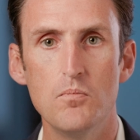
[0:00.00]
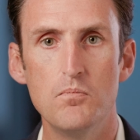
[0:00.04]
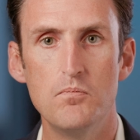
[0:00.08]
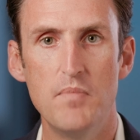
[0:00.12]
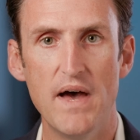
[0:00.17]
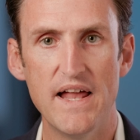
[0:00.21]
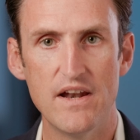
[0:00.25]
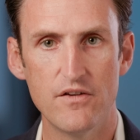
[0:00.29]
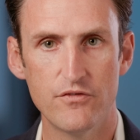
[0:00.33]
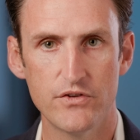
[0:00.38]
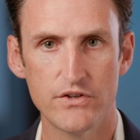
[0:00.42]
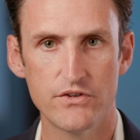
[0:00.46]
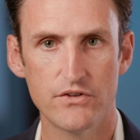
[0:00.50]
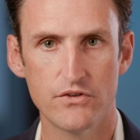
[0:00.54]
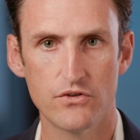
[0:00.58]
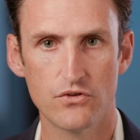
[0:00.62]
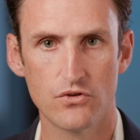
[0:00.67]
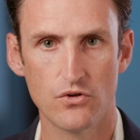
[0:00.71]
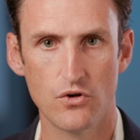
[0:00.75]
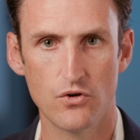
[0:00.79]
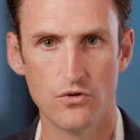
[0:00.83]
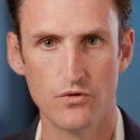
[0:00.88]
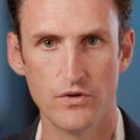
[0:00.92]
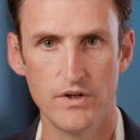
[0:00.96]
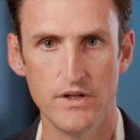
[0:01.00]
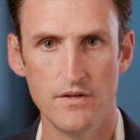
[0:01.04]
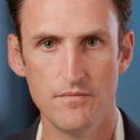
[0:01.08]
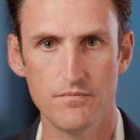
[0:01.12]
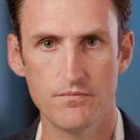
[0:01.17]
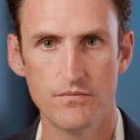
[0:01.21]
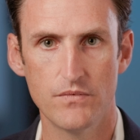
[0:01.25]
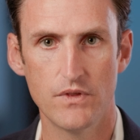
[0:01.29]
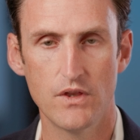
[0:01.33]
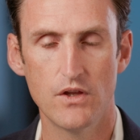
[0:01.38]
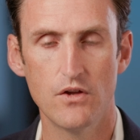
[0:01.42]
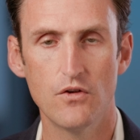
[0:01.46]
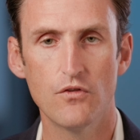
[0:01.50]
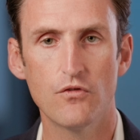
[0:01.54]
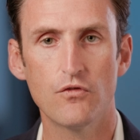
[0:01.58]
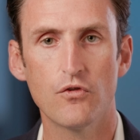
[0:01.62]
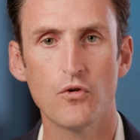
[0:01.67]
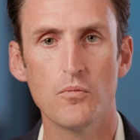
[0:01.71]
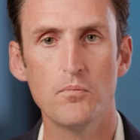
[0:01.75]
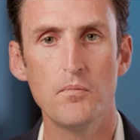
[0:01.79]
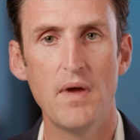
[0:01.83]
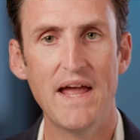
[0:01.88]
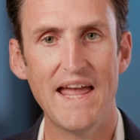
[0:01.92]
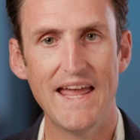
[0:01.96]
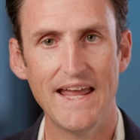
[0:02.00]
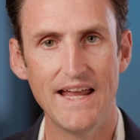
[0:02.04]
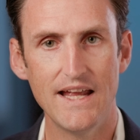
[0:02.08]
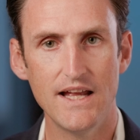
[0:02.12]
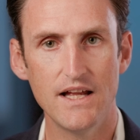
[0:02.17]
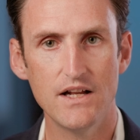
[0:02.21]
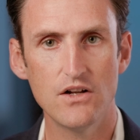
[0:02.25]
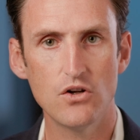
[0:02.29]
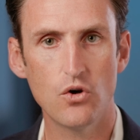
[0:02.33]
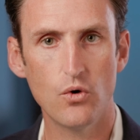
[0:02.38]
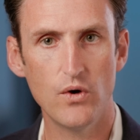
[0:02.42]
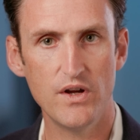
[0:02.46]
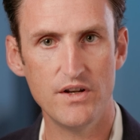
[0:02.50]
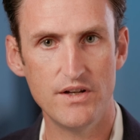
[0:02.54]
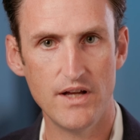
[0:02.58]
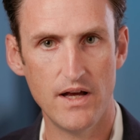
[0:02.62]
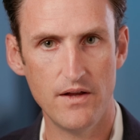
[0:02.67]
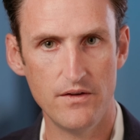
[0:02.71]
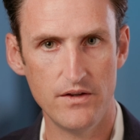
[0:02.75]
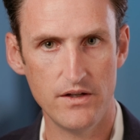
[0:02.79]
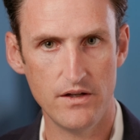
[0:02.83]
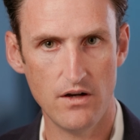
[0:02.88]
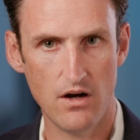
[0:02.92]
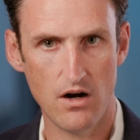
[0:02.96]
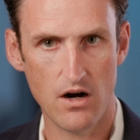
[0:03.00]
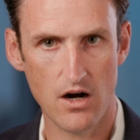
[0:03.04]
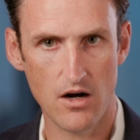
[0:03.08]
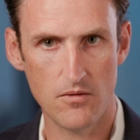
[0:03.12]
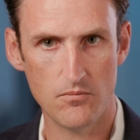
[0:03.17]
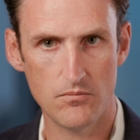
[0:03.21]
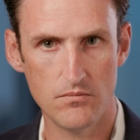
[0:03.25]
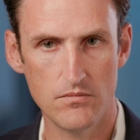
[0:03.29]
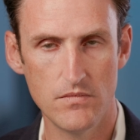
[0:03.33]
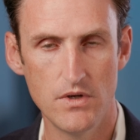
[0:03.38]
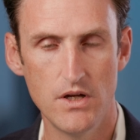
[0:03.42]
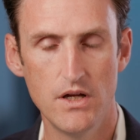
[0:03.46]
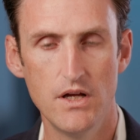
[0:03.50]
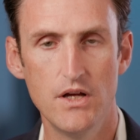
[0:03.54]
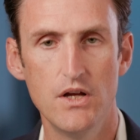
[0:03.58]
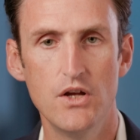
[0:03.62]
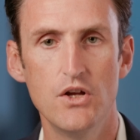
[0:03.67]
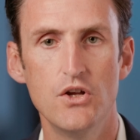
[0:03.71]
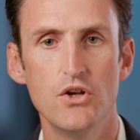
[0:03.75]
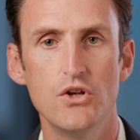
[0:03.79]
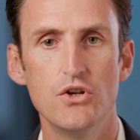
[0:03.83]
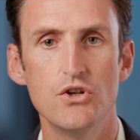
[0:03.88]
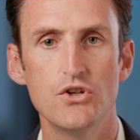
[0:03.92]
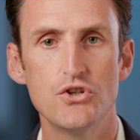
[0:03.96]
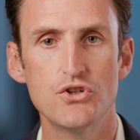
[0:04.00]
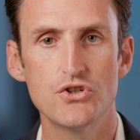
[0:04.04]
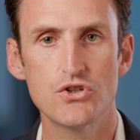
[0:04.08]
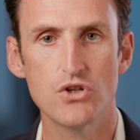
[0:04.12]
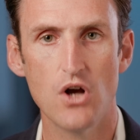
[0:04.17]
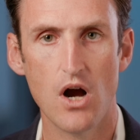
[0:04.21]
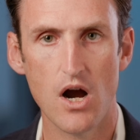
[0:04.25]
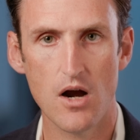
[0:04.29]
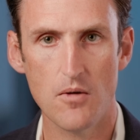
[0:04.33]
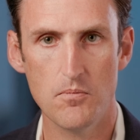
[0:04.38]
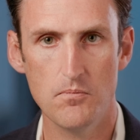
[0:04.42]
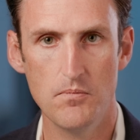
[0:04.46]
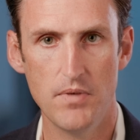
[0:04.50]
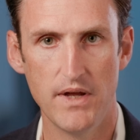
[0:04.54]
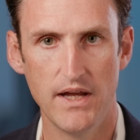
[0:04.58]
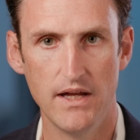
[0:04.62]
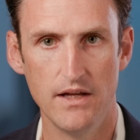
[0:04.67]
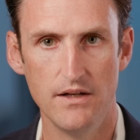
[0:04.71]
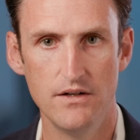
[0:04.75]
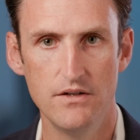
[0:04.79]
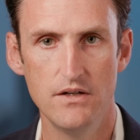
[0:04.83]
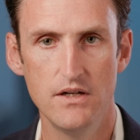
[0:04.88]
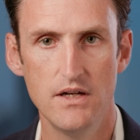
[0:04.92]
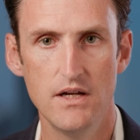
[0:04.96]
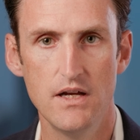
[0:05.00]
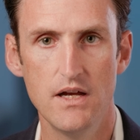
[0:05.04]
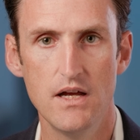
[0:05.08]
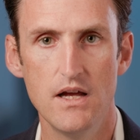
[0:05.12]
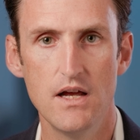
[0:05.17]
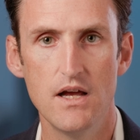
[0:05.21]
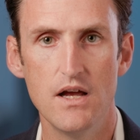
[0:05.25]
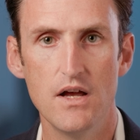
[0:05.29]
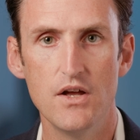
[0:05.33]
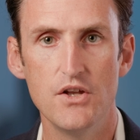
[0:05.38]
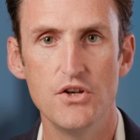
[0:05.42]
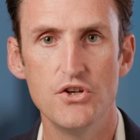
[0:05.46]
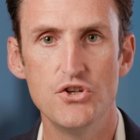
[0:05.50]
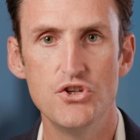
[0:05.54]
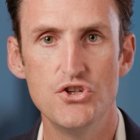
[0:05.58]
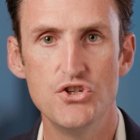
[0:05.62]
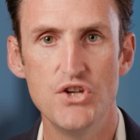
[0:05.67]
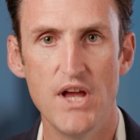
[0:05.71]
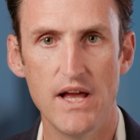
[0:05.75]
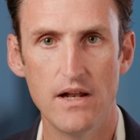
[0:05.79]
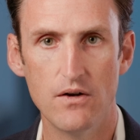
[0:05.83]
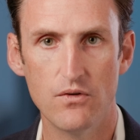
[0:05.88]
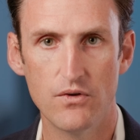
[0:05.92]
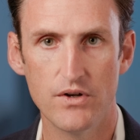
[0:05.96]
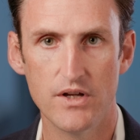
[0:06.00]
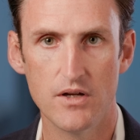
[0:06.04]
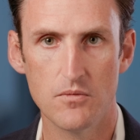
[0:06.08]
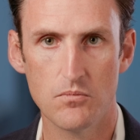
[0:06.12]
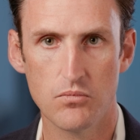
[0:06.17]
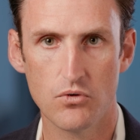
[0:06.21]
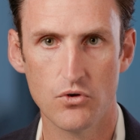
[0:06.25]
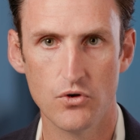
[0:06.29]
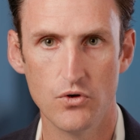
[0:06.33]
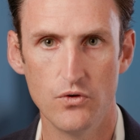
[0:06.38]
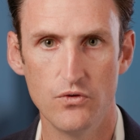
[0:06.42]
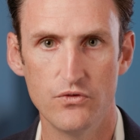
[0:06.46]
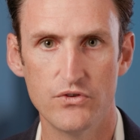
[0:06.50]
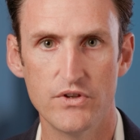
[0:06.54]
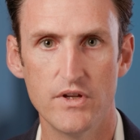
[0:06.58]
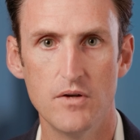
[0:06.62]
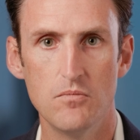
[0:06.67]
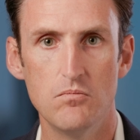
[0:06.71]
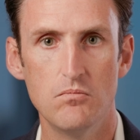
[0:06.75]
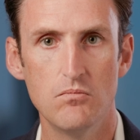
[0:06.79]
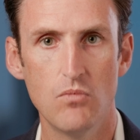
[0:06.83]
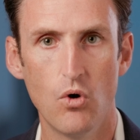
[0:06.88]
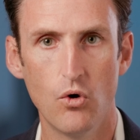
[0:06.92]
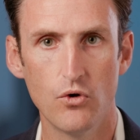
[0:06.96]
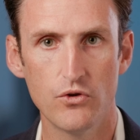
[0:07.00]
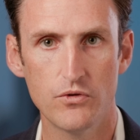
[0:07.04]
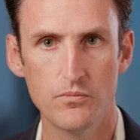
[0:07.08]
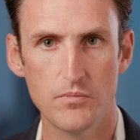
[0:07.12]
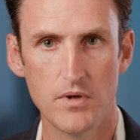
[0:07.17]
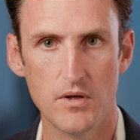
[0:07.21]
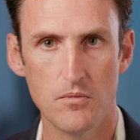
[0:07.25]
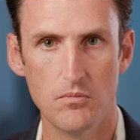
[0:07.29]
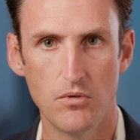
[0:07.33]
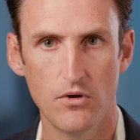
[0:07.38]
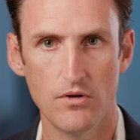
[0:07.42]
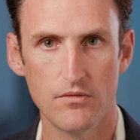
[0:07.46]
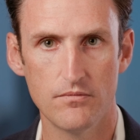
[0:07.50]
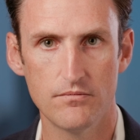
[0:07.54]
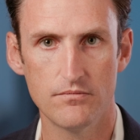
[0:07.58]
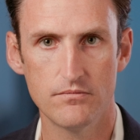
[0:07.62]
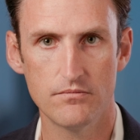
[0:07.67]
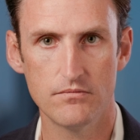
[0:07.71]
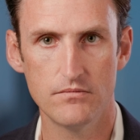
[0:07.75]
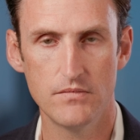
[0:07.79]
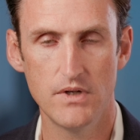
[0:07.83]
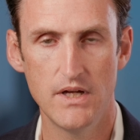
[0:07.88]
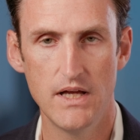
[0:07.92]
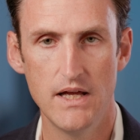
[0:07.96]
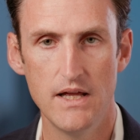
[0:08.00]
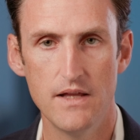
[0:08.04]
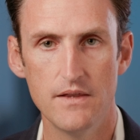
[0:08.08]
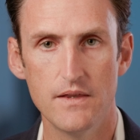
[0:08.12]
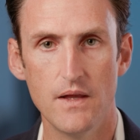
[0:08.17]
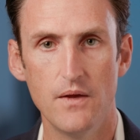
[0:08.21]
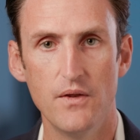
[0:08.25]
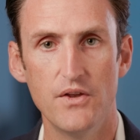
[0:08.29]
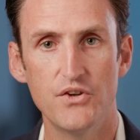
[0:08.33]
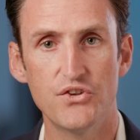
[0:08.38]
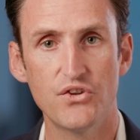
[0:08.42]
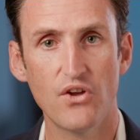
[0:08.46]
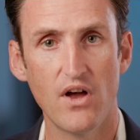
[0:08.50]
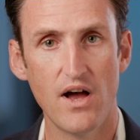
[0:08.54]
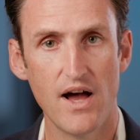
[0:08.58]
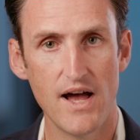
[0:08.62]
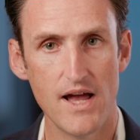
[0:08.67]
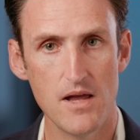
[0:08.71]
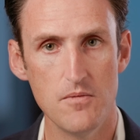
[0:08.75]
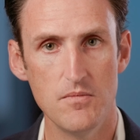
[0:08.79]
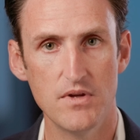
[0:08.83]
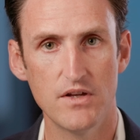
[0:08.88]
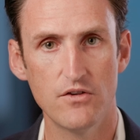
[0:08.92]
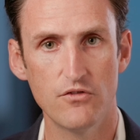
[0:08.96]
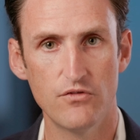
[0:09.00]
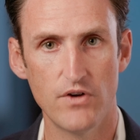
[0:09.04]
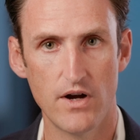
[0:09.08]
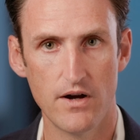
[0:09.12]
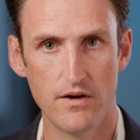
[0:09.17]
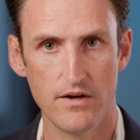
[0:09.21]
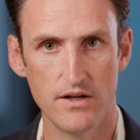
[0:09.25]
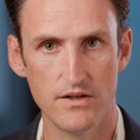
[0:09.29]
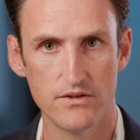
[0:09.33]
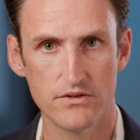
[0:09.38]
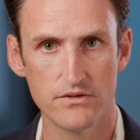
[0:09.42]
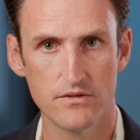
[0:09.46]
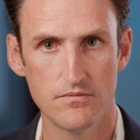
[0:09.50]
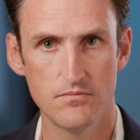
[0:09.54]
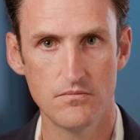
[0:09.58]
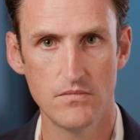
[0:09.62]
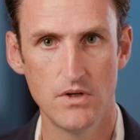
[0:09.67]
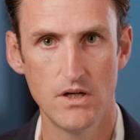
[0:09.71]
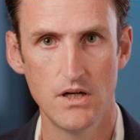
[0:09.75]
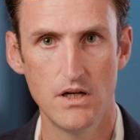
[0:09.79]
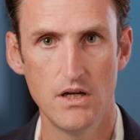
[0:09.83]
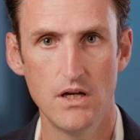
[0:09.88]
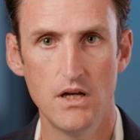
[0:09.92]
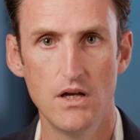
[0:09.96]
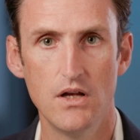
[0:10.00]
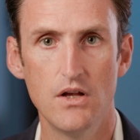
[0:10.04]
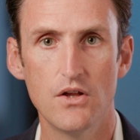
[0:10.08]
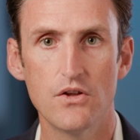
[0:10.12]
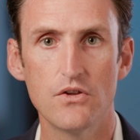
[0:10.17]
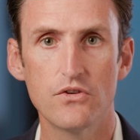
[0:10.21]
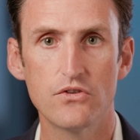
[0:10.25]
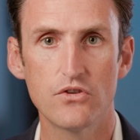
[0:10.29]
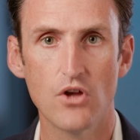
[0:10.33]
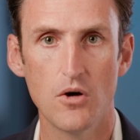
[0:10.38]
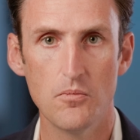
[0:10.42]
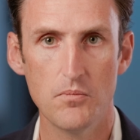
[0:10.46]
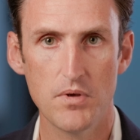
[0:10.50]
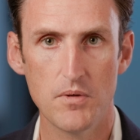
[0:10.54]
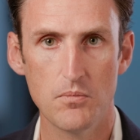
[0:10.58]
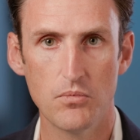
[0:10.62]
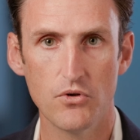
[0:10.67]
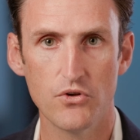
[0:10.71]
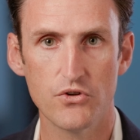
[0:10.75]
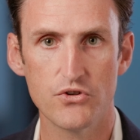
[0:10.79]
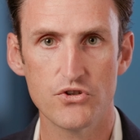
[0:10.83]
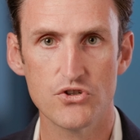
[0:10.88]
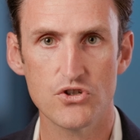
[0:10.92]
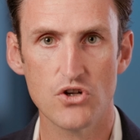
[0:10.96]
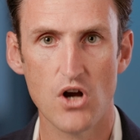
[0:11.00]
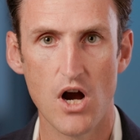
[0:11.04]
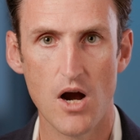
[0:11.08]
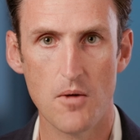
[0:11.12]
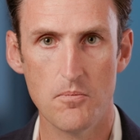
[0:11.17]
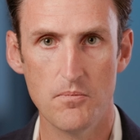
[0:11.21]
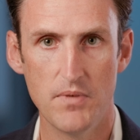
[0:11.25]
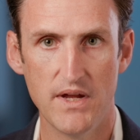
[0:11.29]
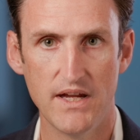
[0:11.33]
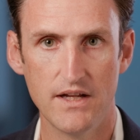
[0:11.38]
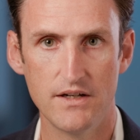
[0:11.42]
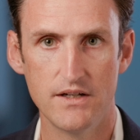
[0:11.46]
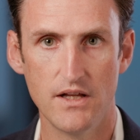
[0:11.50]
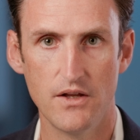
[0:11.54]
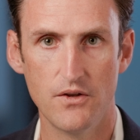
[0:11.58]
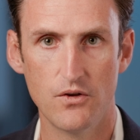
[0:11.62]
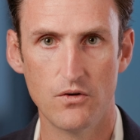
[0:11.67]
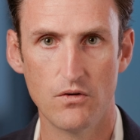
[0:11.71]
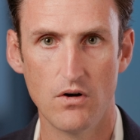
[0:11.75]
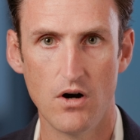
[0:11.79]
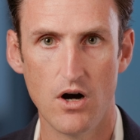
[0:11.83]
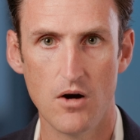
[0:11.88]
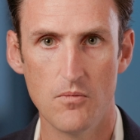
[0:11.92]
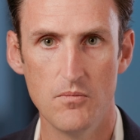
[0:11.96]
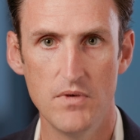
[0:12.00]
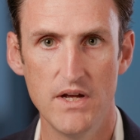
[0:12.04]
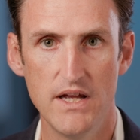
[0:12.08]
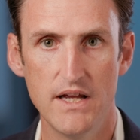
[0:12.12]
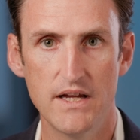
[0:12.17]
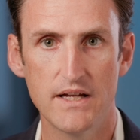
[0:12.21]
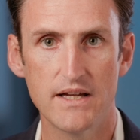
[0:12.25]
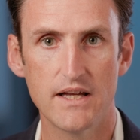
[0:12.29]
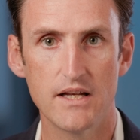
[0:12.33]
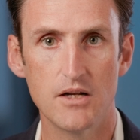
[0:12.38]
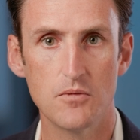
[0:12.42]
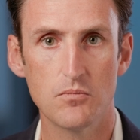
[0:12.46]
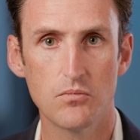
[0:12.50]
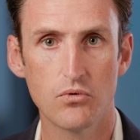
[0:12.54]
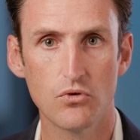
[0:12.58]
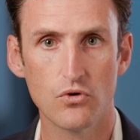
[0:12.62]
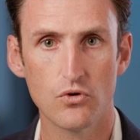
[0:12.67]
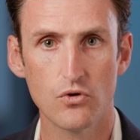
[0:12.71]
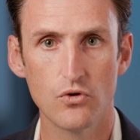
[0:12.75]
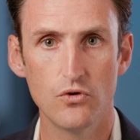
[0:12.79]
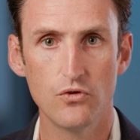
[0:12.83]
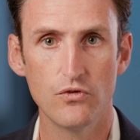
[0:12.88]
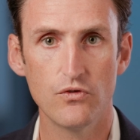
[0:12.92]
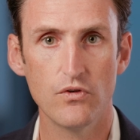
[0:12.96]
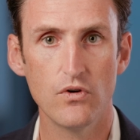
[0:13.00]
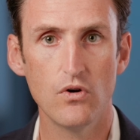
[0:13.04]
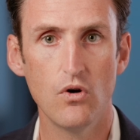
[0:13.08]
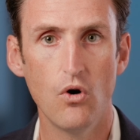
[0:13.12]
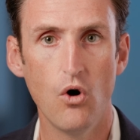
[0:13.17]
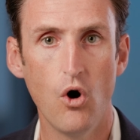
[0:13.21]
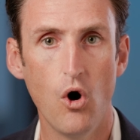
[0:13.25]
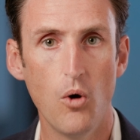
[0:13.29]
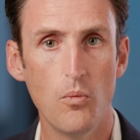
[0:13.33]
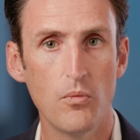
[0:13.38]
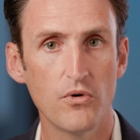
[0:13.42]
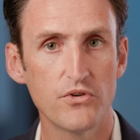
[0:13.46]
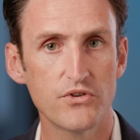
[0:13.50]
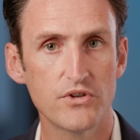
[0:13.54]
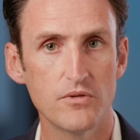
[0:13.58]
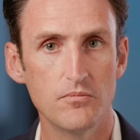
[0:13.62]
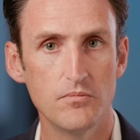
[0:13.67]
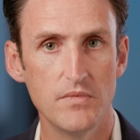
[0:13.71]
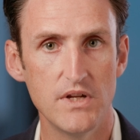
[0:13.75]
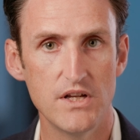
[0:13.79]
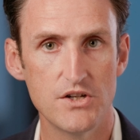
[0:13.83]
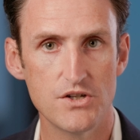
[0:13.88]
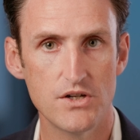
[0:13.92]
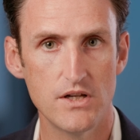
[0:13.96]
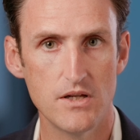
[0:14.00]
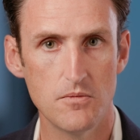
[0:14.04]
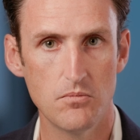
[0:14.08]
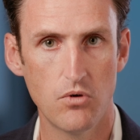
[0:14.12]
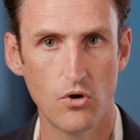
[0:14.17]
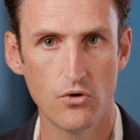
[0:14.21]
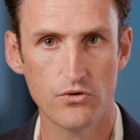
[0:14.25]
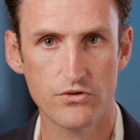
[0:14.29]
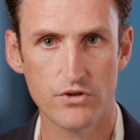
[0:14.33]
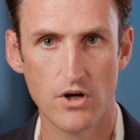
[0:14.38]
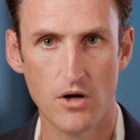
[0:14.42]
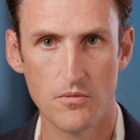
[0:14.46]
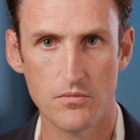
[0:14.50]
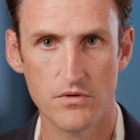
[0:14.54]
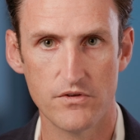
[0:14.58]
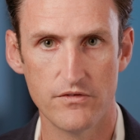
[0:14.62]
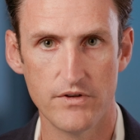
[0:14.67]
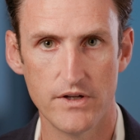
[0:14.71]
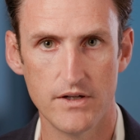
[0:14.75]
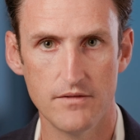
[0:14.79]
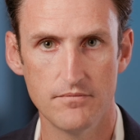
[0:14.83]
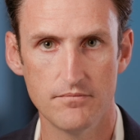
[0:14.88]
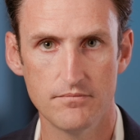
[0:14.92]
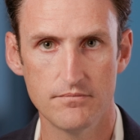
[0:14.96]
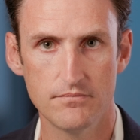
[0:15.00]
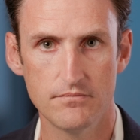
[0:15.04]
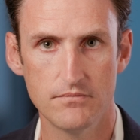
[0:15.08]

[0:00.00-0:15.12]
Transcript: Benefits of surgery: for pain going down the arm, sharp pain generally improves in most people. Now the timing varies. Some people with sharp pain down their arm can improve almost immediately post-operatively,